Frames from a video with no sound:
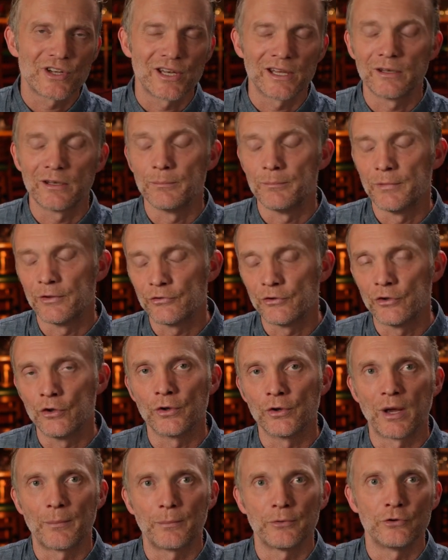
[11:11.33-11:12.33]
and I end up missing
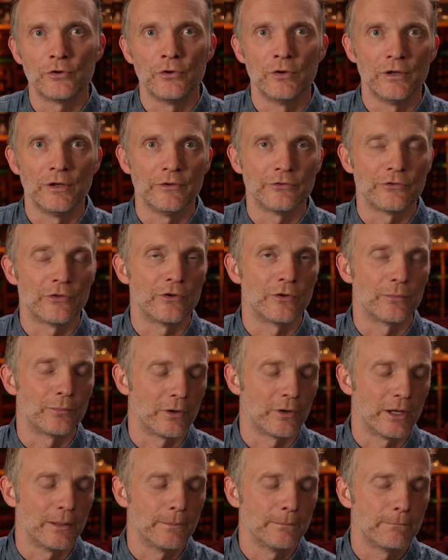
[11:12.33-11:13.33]
good opportunities in the
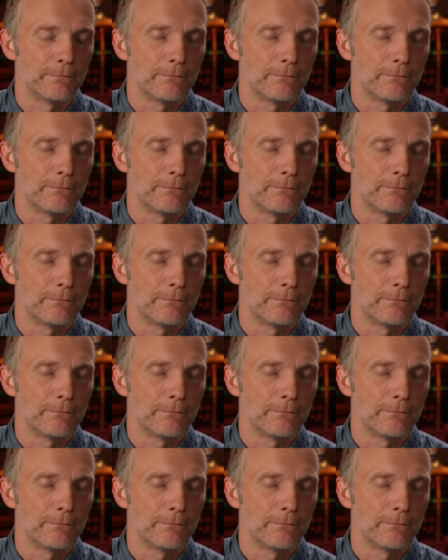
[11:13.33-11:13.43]
debris.